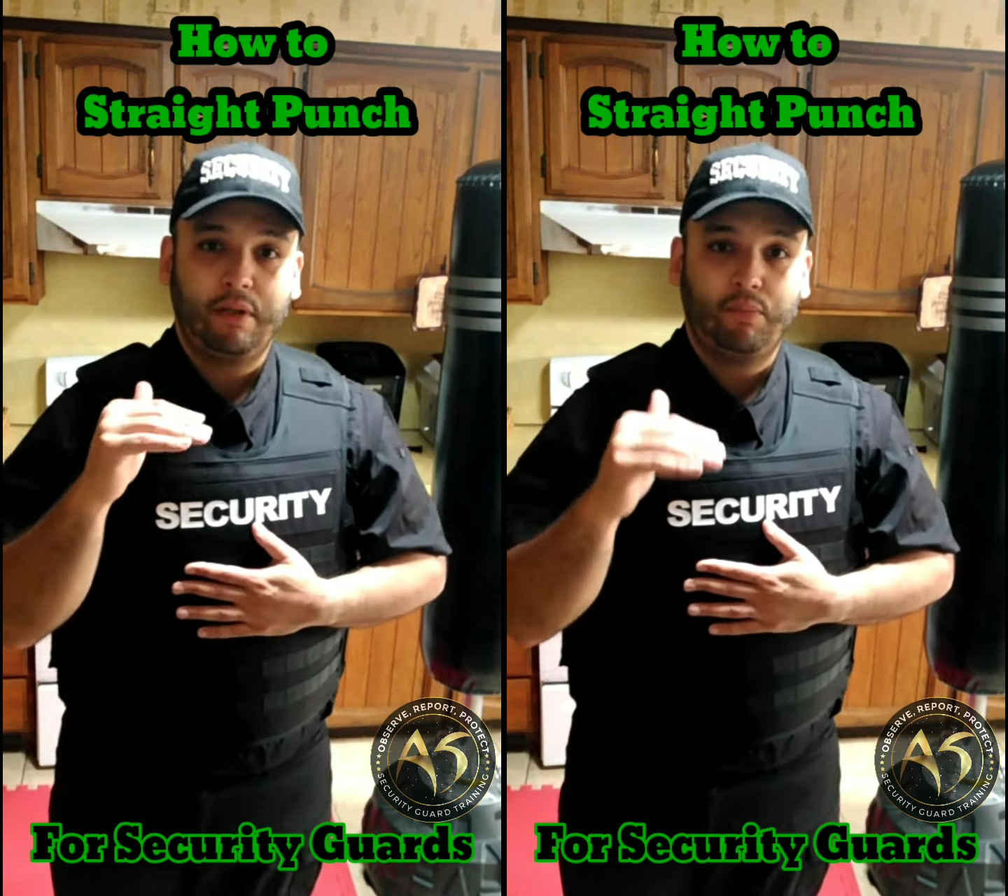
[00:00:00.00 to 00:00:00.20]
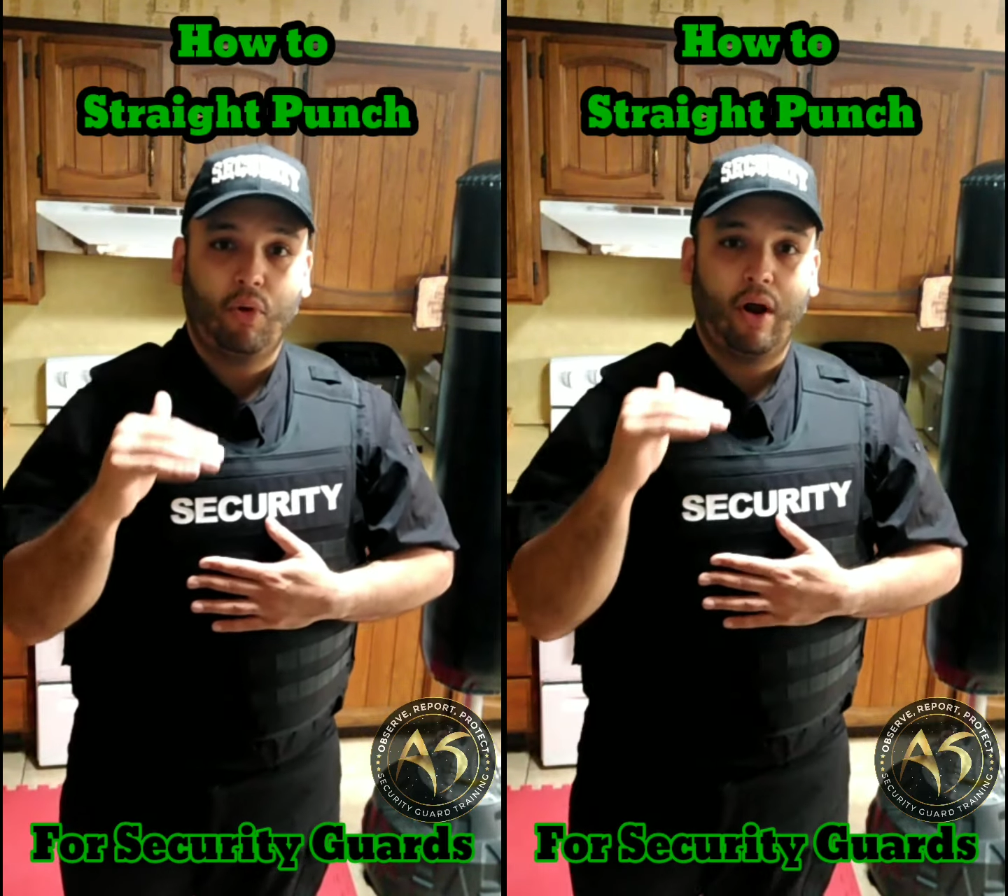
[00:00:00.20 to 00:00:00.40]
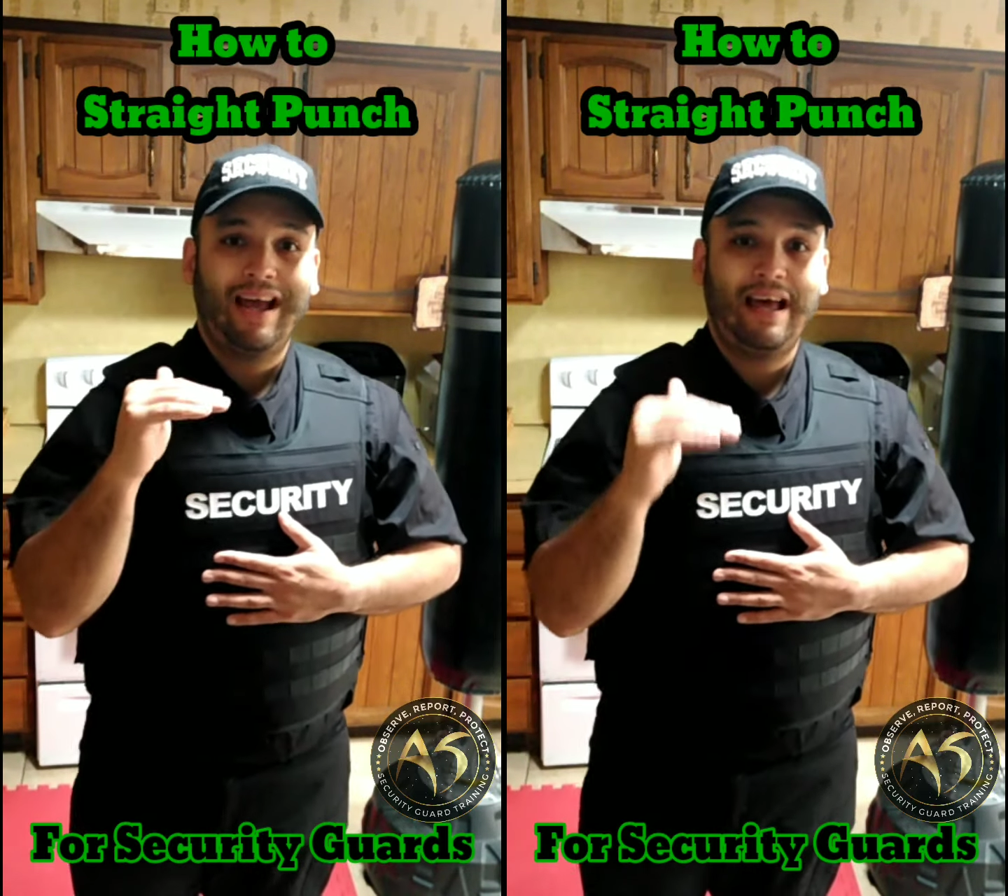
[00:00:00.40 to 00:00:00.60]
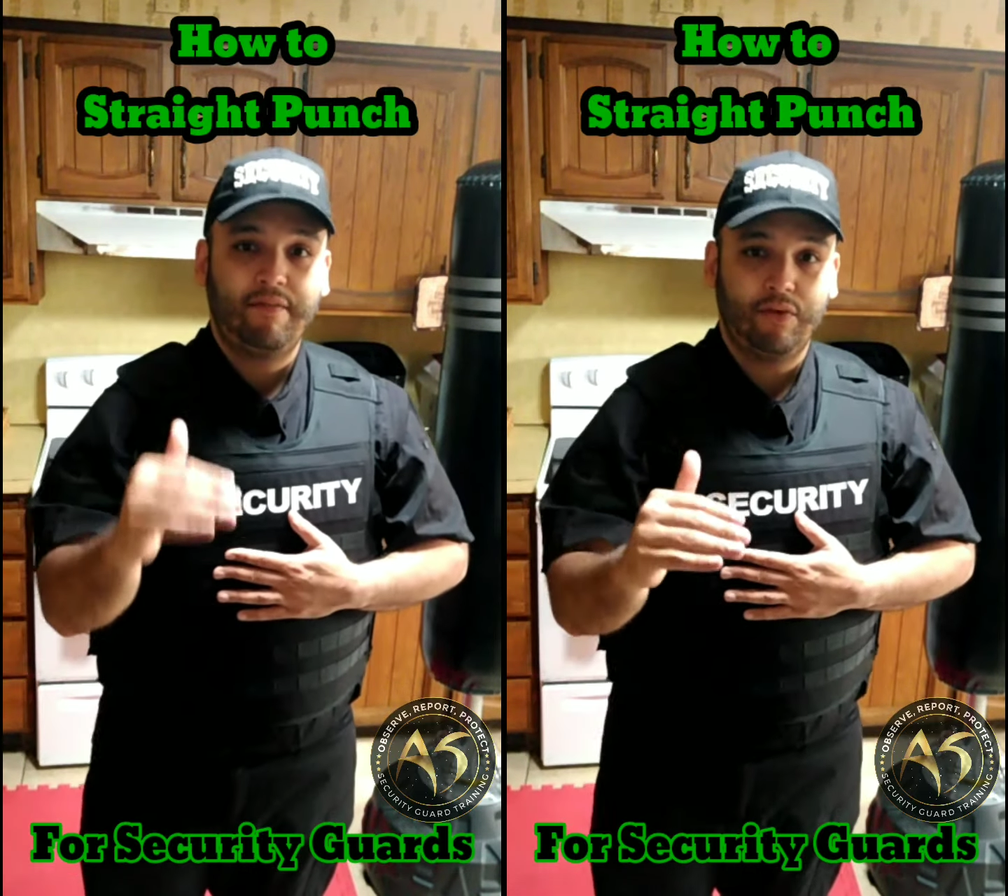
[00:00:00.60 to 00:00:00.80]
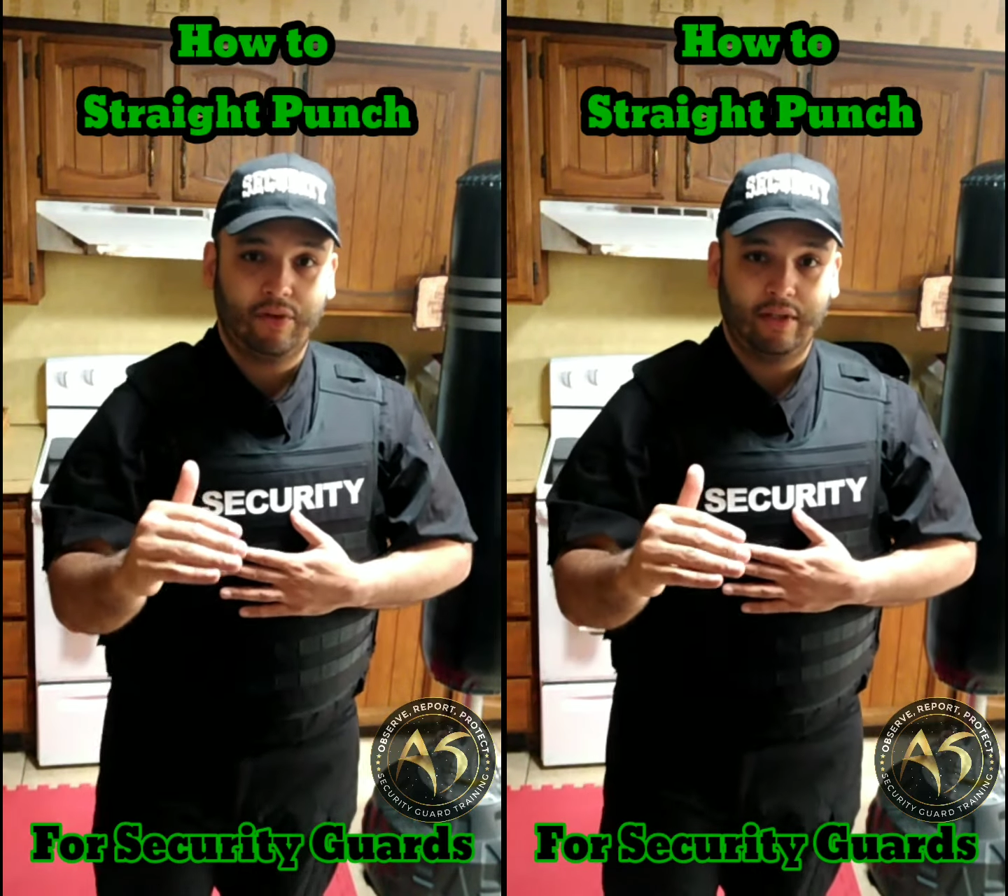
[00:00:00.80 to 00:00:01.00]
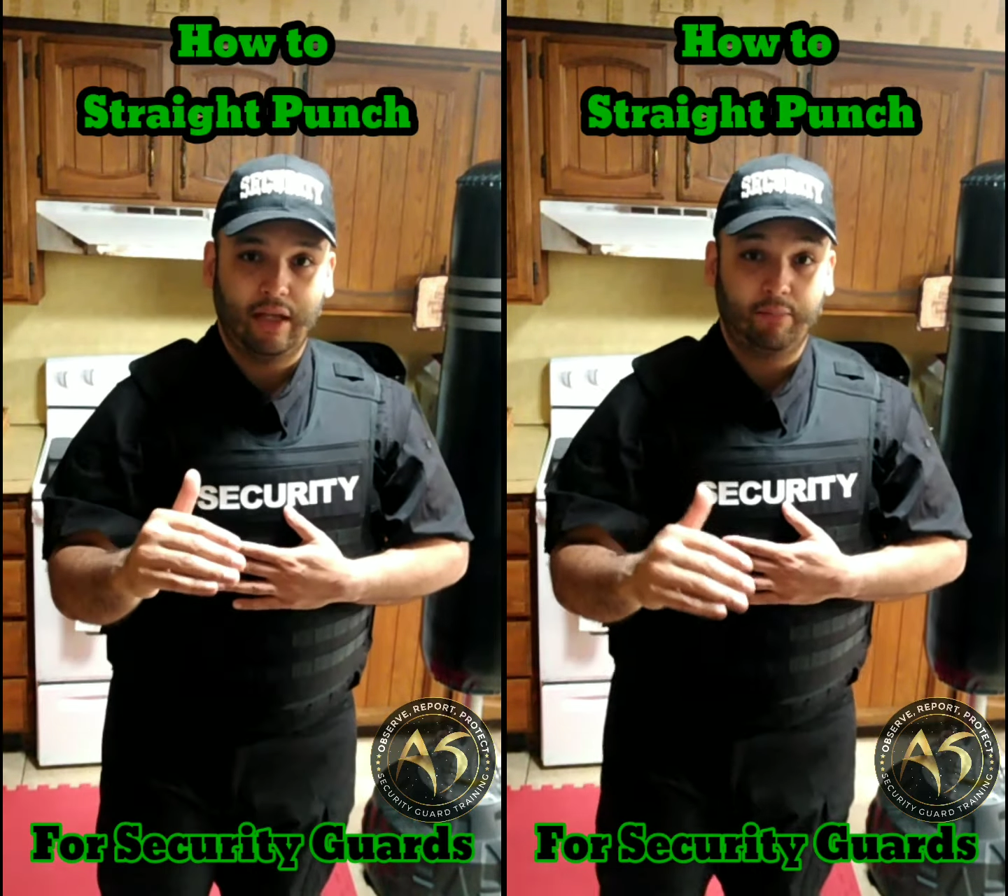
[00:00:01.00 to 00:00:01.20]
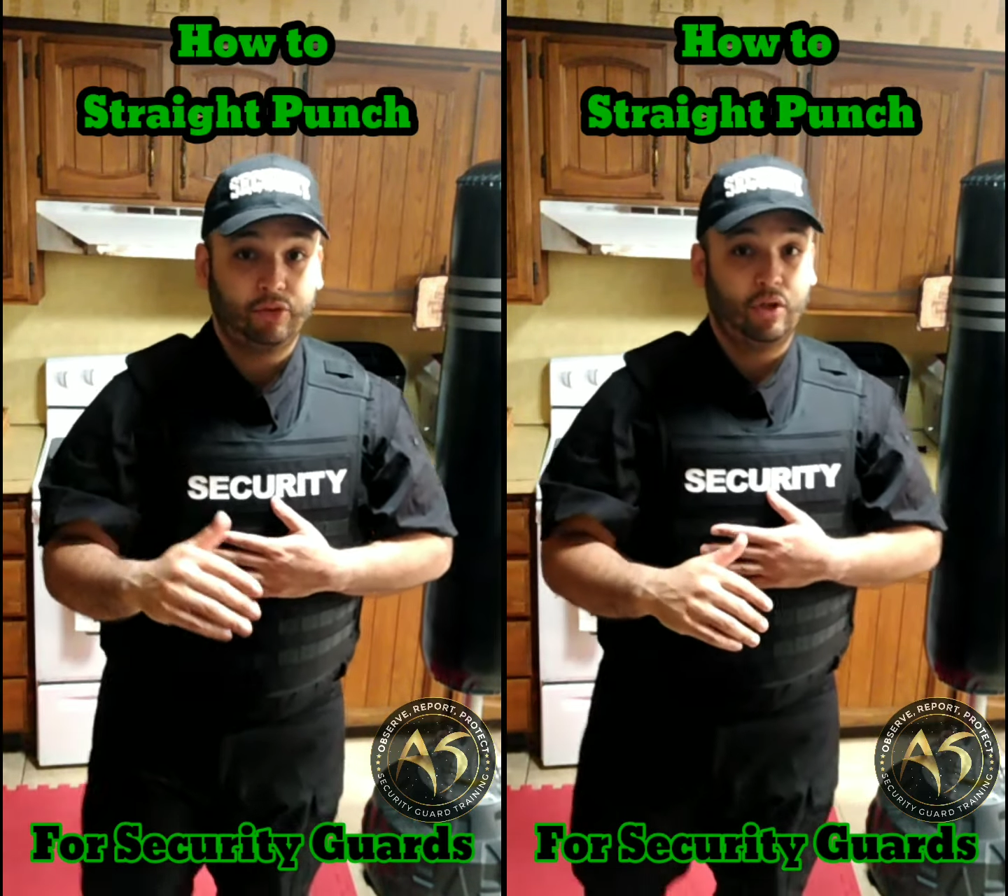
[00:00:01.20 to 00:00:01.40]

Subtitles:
people who are heavier than them.